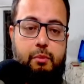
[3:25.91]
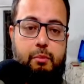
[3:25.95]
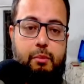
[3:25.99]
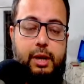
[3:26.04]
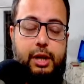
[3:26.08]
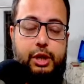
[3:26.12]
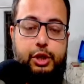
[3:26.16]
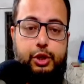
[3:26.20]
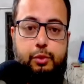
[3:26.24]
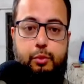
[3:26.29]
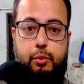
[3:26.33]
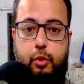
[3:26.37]

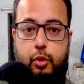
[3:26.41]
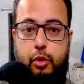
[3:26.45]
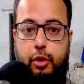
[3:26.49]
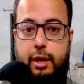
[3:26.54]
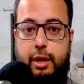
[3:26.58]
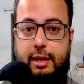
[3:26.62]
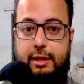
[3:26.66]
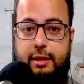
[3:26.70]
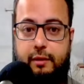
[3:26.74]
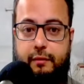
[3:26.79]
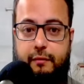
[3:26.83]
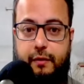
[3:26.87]
much more
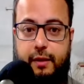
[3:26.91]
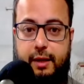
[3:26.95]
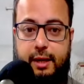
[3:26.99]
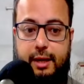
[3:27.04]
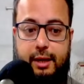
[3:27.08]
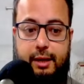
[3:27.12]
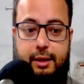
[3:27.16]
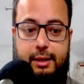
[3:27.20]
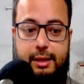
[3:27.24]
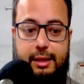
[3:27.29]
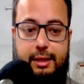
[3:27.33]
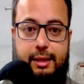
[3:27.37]

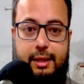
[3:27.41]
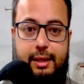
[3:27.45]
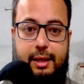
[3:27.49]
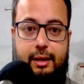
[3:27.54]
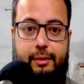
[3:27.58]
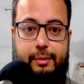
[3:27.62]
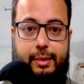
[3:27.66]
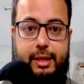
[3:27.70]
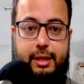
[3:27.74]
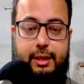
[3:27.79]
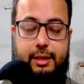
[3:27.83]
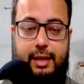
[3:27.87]
difficult in the
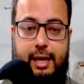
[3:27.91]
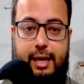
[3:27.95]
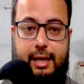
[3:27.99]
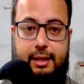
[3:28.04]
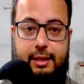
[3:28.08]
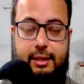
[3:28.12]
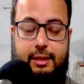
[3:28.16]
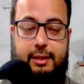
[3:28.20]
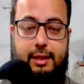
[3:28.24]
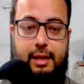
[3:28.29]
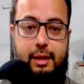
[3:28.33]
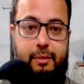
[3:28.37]
coming
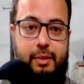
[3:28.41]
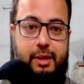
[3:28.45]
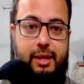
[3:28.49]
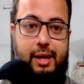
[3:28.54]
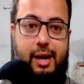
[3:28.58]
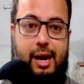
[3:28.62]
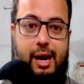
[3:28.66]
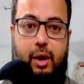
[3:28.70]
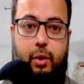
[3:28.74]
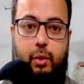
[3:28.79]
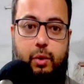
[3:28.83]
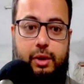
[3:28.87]
days, coming
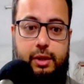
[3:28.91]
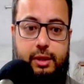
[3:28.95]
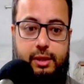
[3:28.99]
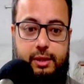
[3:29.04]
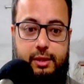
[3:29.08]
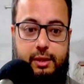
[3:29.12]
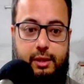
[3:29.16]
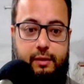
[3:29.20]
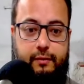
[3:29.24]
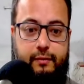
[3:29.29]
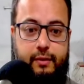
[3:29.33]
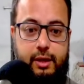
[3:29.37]

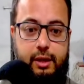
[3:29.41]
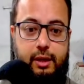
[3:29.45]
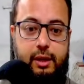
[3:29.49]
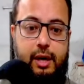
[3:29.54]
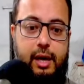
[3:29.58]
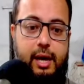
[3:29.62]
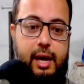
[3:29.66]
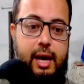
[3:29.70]
hours even.